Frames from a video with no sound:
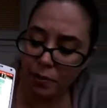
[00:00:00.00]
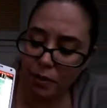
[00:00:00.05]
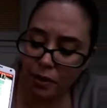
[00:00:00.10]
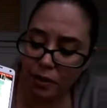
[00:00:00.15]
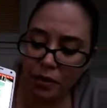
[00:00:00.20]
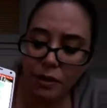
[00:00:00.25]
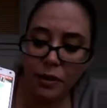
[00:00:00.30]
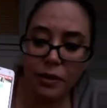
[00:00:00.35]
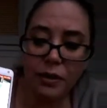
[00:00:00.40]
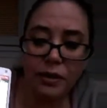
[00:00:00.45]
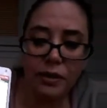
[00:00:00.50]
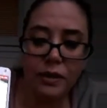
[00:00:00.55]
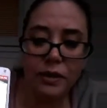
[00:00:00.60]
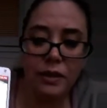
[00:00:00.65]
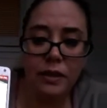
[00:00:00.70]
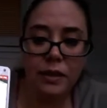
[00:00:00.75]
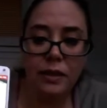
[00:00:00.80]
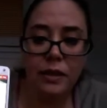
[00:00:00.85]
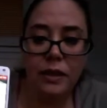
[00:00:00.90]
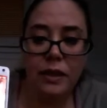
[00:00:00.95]
mark,
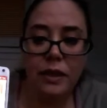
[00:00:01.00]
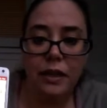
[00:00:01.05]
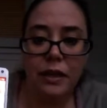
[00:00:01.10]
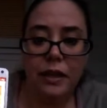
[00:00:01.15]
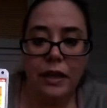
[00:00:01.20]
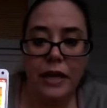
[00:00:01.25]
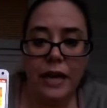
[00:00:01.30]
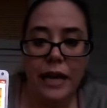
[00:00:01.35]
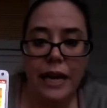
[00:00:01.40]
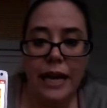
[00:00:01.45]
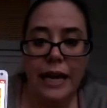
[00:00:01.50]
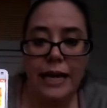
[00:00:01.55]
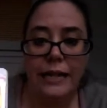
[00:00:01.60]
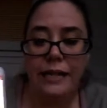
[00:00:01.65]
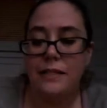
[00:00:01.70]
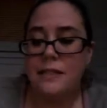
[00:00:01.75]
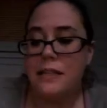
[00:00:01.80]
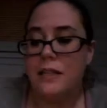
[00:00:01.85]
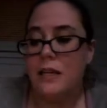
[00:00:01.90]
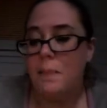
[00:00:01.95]
and
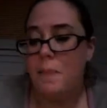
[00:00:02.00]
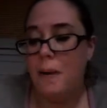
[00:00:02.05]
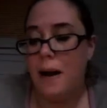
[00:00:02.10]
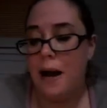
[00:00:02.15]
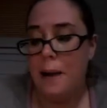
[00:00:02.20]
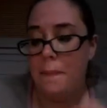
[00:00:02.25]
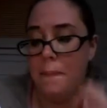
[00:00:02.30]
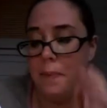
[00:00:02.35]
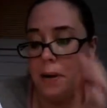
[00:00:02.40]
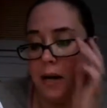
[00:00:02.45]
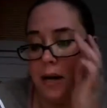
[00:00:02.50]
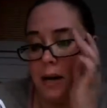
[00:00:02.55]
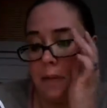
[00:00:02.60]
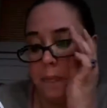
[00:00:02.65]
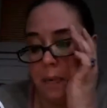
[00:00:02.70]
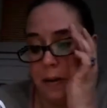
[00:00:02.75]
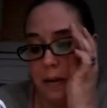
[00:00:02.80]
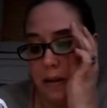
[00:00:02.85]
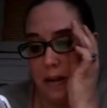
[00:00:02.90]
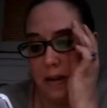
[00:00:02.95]
it's going to pop
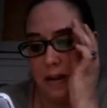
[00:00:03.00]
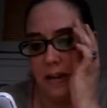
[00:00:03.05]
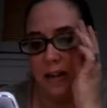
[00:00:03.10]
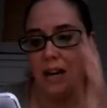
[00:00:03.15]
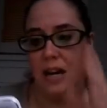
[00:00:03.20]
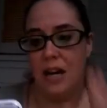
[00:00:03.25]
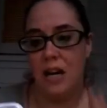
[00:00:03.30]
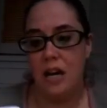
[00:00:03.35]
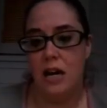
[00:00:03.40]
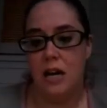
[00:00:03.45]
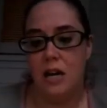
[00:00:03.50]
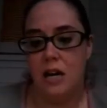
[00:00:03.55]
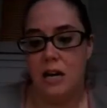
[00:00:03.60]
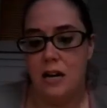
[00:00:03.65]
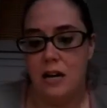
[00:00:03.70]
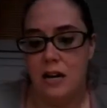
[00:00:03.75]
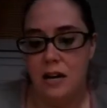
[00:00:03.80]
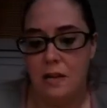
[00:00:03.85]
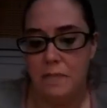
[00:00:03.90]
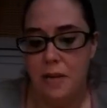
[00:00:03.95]
up,
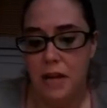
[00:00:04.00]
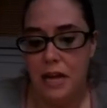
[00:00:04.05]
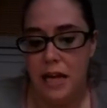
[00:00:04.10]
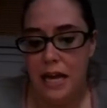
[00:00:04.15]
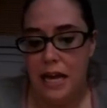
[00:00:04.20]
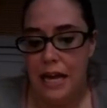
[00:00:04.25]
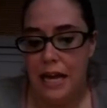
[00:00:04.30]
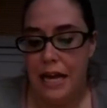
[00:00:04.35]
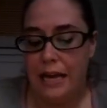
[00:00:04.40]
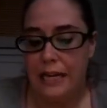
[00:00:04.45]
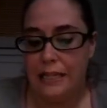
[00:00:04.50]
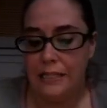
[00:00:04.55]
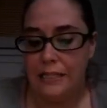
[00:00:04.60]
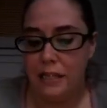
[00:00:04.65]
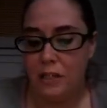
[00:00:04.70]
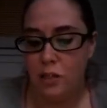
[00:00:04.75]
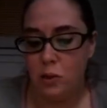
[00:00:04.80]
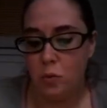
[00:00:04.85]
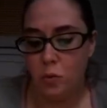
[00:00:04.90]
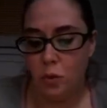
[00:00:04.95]
and it
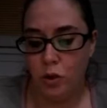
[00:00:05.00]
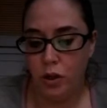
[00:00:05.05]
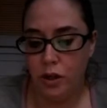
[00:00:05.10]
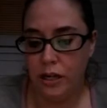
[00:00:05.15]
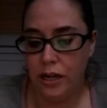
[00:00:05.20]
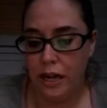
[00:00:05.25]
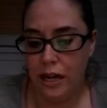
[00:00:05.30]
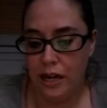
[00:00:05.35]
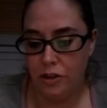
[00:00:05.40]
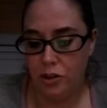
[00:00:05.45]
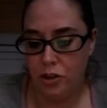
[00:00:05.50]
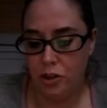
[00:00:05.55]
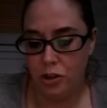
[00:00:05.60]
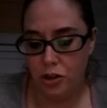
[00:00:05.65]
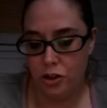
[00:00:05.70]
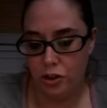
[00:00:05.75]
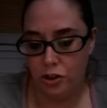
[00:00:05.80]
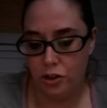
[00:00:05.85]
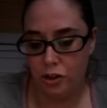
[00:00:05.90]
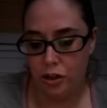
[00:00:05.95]
says, we're not
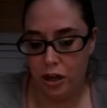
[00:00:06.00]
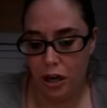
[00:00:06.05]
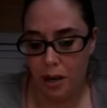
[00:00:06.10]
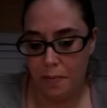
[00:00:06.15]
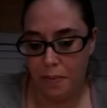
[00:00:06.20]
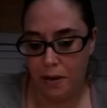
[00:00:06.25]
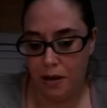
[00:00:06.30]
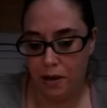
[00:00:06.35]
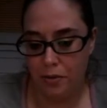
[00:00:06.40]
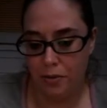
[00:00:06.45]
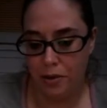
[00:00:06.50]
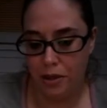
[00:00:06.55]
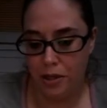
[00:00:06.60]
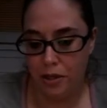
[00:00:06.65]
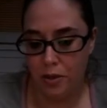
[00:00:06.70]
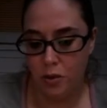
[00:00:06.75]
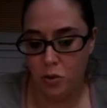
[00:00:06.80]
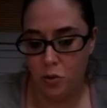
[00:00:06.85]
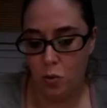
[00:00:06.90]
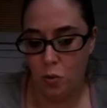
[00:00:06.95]
sure about
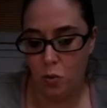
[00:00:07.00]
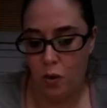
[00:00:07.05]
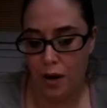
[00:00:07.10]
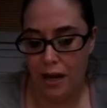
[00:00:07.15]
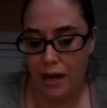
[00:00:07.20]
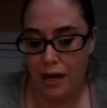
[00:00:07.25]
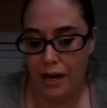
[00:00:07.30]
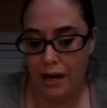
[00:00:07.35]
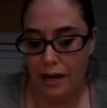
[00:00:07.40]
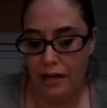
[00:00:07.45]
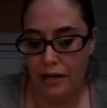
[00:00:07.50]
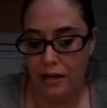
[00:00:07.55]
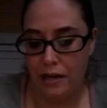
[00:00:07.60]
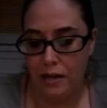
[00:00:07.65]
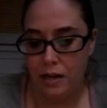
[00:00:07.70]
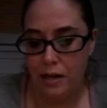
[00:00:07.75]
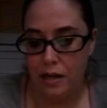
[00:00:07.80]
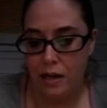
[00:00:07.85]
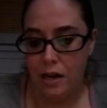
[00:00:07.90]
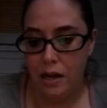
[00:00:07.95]
this wine.
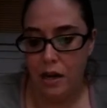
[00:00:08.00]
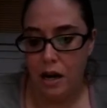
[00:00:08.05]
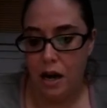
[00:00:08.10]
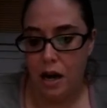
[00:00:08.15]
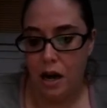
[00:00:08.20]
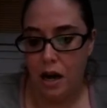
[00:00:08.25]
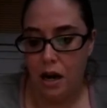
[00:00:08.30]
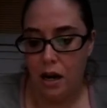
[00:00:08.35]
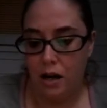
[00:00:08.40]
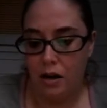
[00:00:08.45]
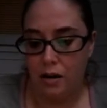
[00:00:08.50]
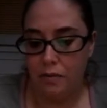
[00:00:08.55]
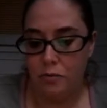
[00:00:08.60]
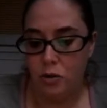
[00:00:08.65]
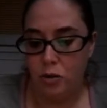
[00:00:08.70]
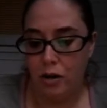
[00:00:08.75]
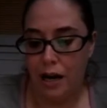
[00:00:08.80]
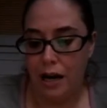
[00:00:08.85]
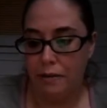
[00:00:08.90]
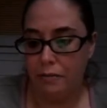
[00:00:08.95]

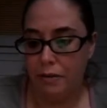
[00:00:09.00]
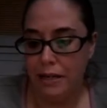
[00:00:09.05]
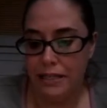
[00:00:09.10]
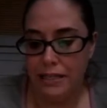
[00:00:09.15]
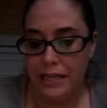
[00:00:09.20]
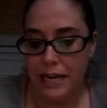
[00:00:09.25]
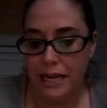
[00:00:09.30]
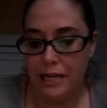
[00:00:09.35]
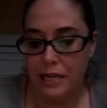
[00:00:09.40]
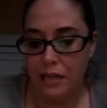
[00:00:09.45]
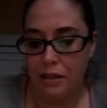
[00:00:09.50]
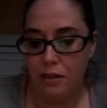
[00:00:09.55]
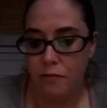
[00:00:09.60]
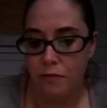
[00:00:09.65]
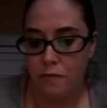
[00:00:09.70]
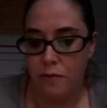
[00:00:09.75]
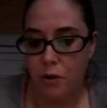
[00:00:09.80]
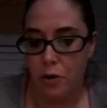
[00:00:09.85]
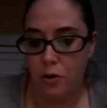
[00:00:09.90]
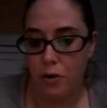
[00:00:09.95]
Try retaking the
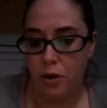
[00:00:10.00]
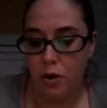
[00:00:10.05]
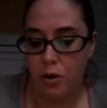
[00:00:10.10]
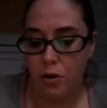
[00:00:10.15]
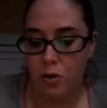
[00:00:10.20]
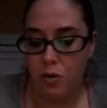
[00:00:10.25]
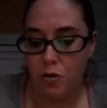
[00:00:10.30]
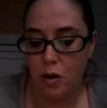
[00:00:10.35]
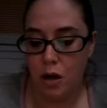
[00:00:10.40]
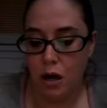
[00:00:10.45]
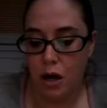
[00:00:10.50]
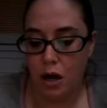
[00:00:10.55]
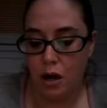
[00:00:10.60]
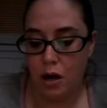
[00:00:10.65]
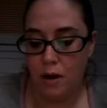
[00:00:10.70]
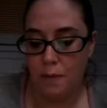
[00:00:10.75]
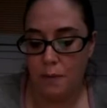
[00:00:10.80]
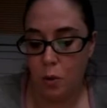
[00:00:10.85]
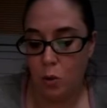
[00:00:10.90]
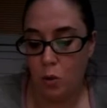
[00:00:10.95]
photo
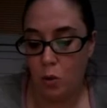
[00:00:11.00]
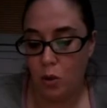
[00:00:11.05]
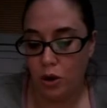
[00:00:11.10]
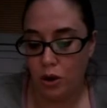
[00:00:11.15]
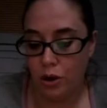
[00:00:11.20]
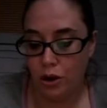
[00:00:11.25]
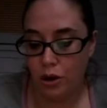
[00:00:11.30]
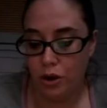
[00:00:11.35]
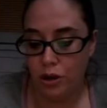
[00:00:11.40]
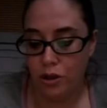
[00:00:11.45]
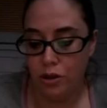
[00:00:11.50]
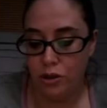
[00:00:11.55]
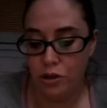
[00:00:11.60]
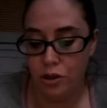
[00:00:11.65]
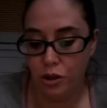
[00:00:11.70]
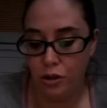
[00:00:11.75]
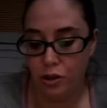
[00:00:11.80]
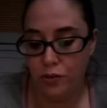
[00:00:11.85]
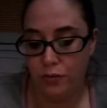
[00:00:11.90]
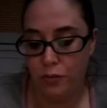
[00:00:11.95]
or
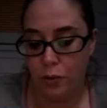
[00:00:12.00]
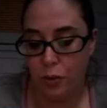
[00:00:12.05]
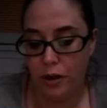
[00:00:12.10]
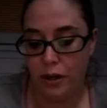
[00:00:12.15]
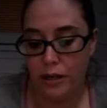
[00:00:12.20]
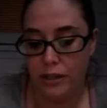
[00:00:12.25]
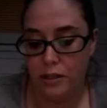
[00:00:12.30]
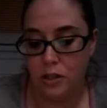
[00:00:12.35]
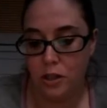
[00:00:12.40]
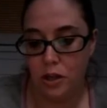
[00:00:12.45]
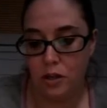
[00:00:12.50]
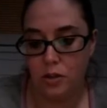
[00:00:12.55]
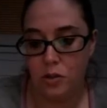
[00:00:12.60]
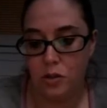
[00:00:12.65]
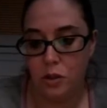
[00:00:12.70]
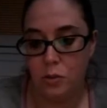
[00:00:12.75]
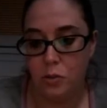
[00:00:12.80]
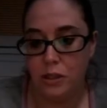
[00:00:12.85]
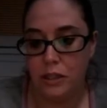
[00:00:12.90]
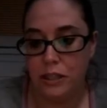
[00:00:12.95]
search for it.
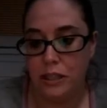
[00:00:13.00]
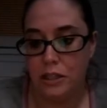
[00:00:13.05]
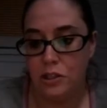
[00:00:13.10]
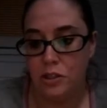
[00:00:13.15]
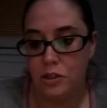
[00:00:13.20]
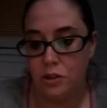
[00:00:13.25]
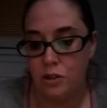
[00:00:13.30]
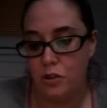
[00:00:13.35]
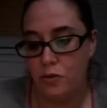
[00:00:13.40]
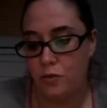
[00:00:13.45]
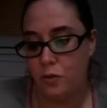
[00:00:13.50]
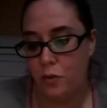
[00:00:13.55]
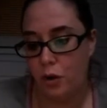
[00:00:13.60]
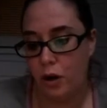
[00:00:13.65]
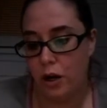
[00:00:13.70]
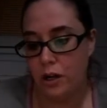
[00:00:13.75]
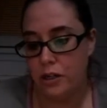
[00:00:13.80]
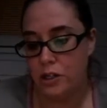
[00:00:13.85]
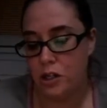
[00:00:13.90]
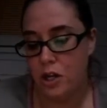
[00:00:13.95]
So we'll click search
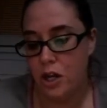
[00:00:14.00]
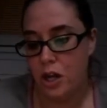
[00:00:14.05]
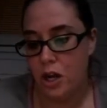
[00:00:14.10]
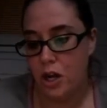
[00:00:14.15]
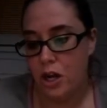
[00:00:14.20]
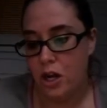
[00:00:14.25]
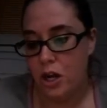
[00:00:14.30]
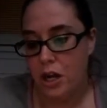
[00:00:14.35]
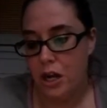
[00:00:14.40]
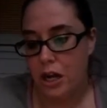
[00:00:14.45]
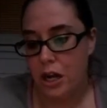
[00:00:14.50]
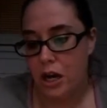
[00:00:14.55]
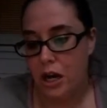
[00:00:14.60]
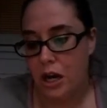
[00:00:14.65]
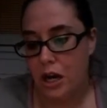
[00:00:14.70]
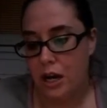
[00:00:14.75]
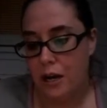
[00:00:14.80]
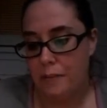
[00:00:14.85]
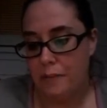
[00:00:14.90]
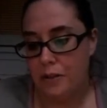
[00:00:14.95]
for it.
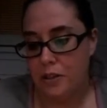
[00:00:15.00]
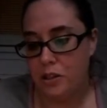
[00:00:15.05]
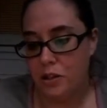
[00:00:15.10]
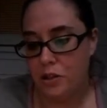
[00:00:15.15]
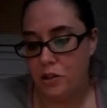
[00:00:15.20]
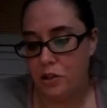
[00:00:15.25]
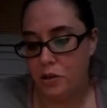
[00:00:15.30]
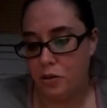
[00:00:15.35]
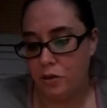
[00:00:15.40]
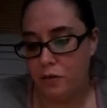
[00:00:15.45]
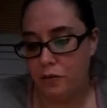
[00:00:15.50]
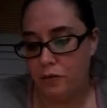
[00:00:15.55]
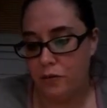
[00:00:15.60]
It says your